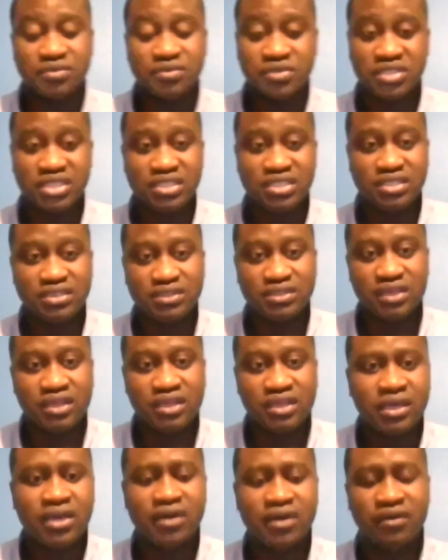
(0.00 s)
sending the
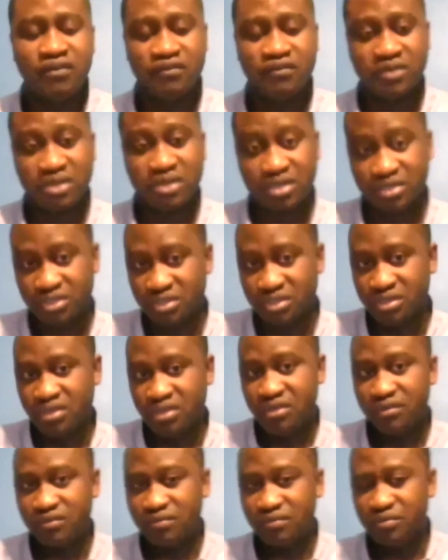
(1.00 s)
link of the
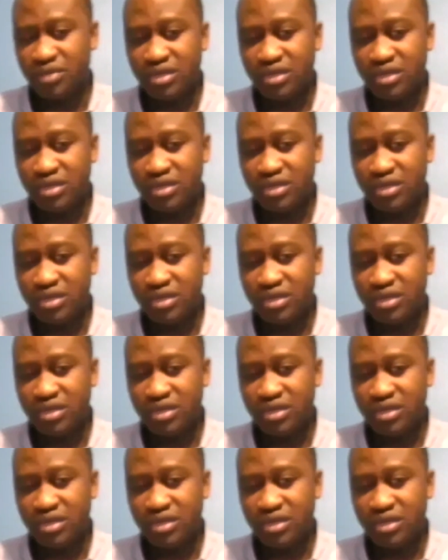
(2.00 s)
National